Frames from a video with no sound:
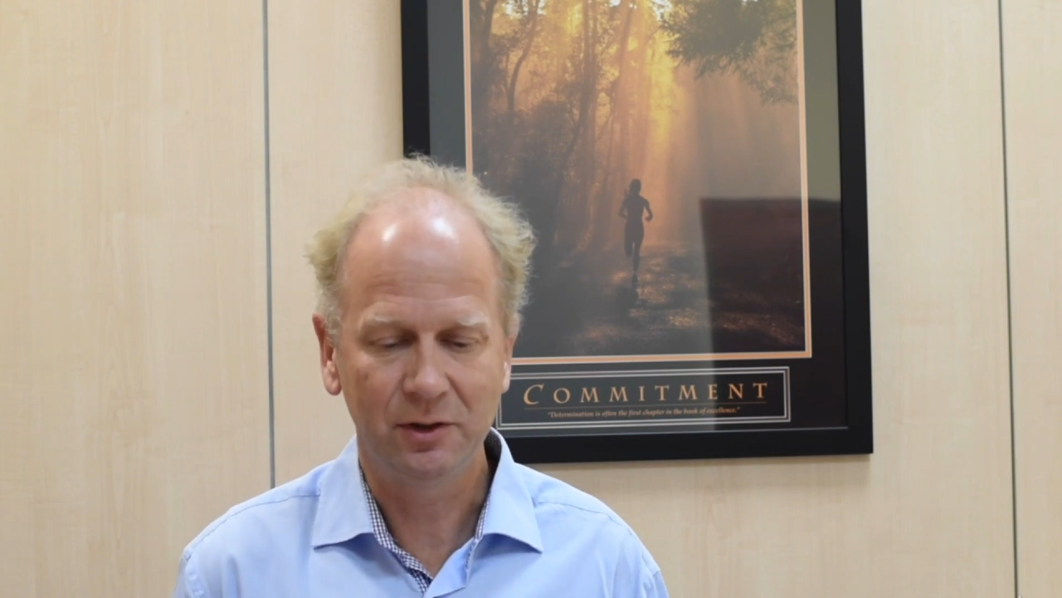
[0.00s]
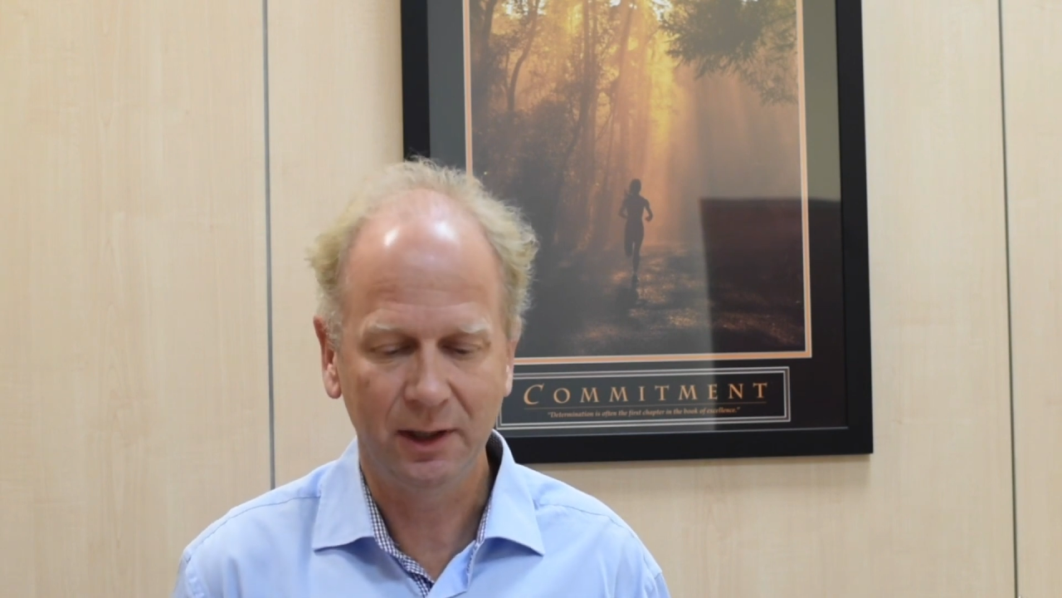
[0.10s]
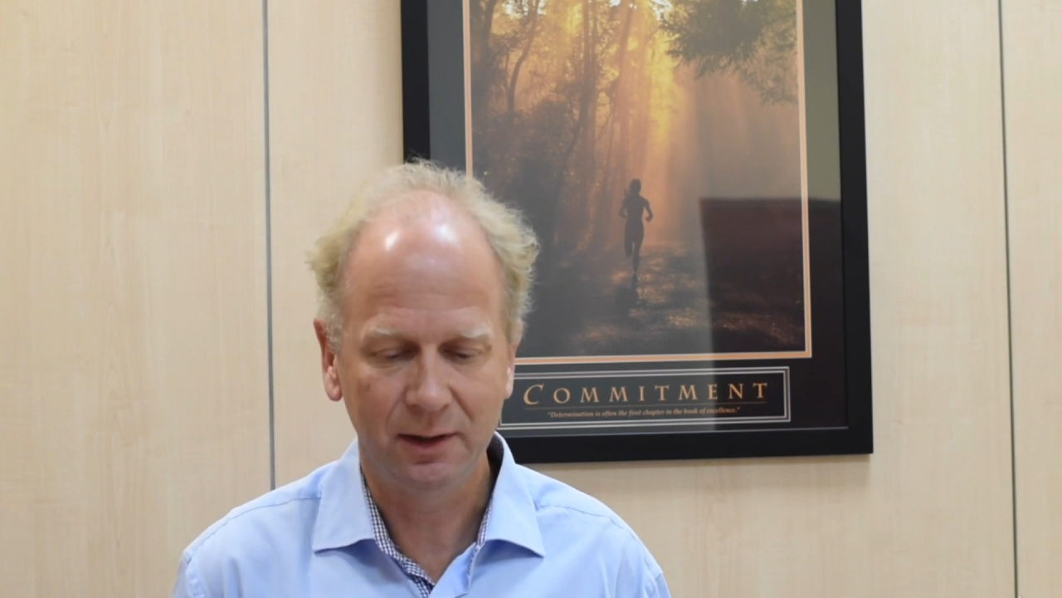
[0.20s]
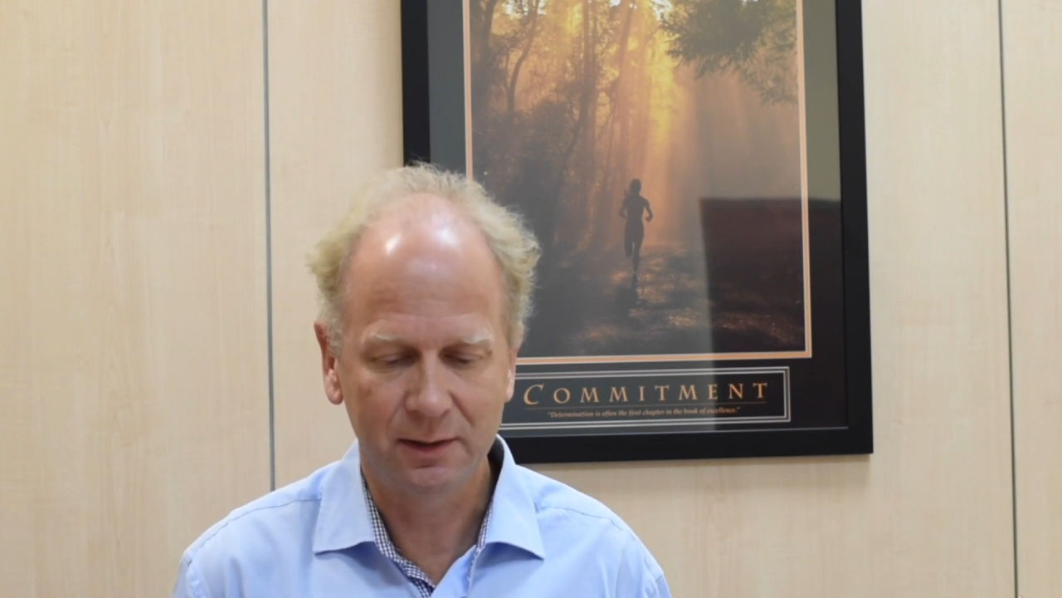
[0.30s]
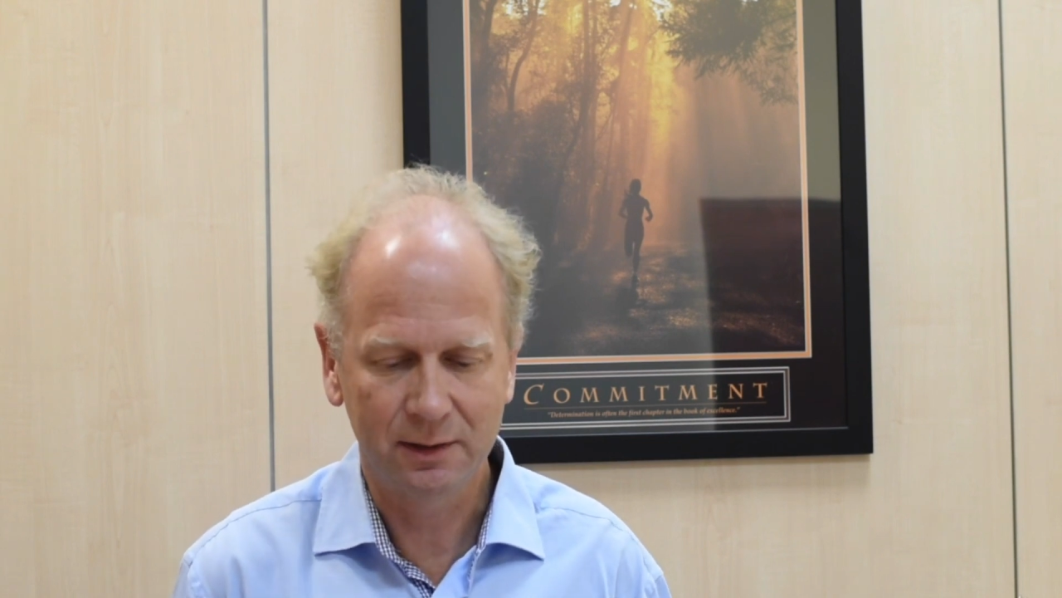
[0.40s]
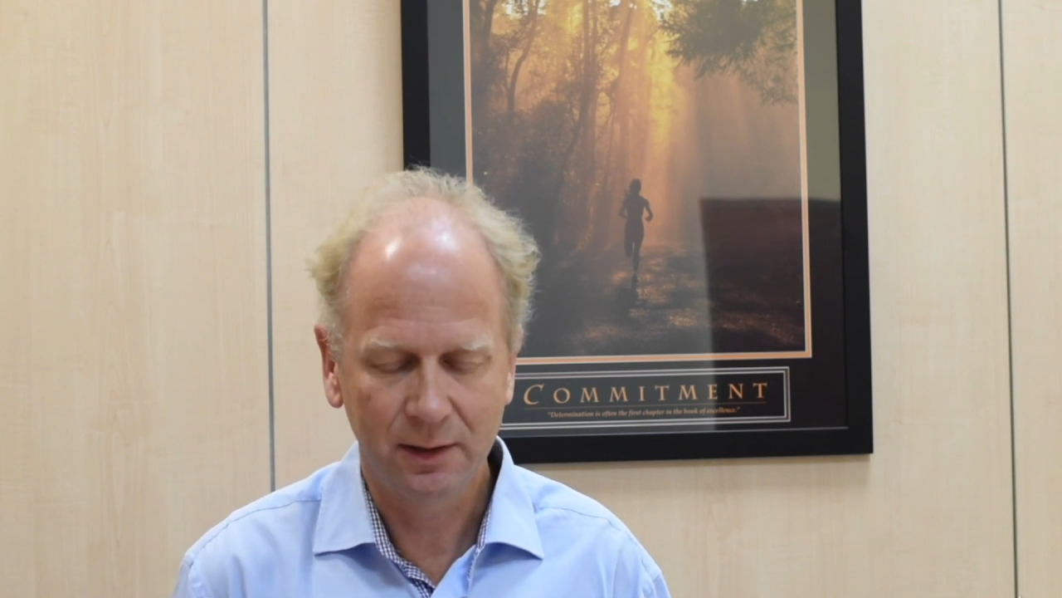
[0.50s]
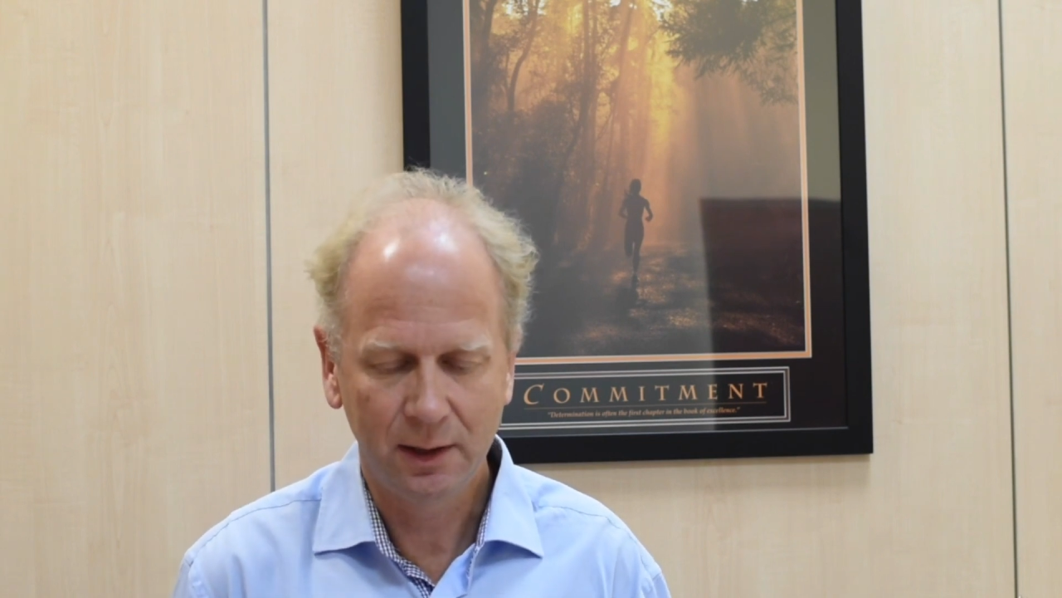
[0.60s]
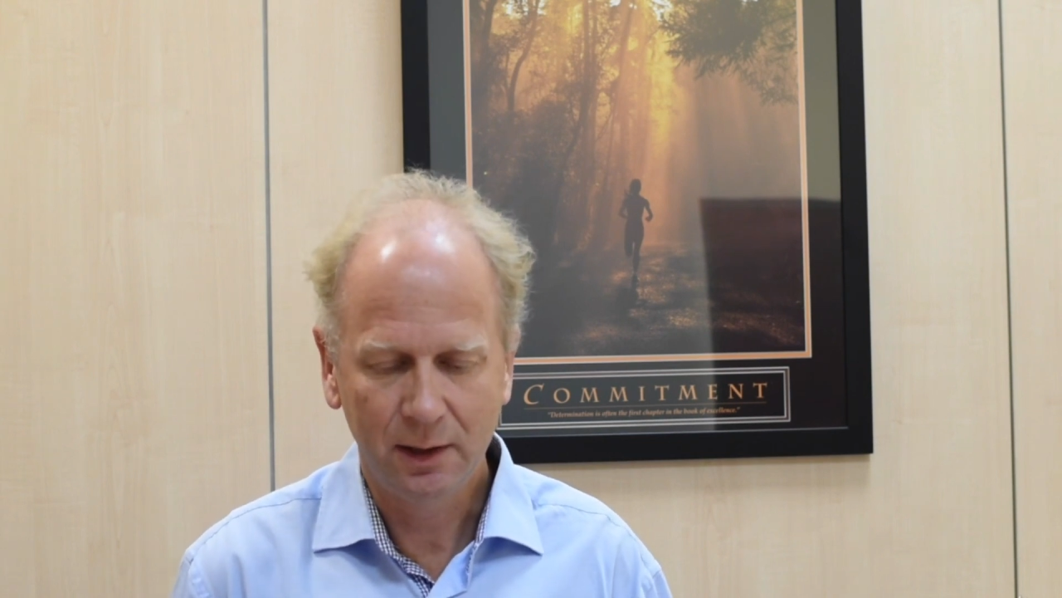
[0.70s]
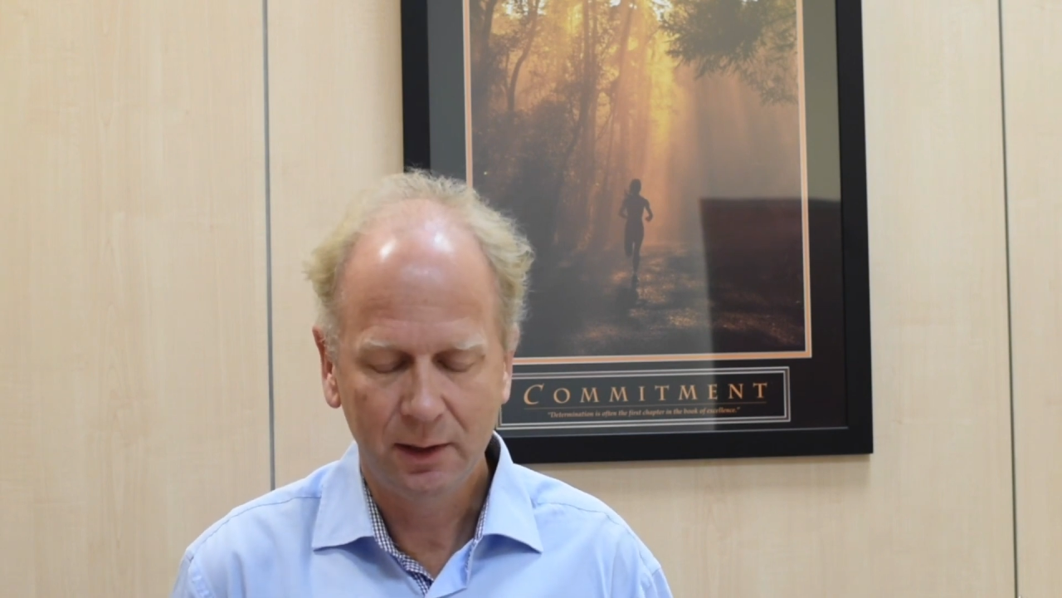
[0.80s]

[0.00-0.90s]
trends.